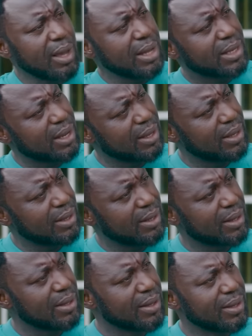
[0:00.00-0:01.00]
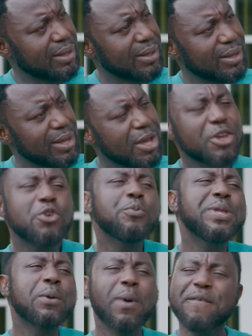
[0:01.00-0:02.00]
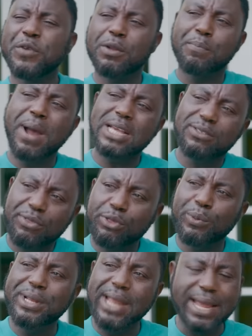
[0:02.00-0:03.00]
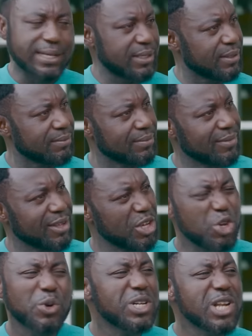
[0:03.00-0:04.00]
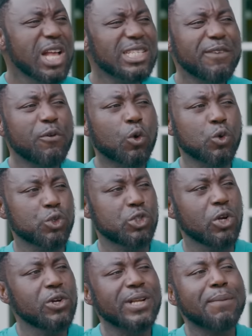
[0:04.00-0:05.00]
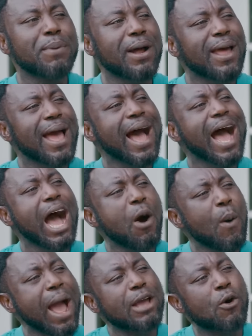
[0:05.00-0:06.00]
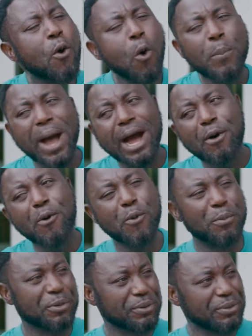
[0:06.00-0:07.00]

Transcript: Ada, you've been away for the past 3 days. You're not even concerned about how I cope at home.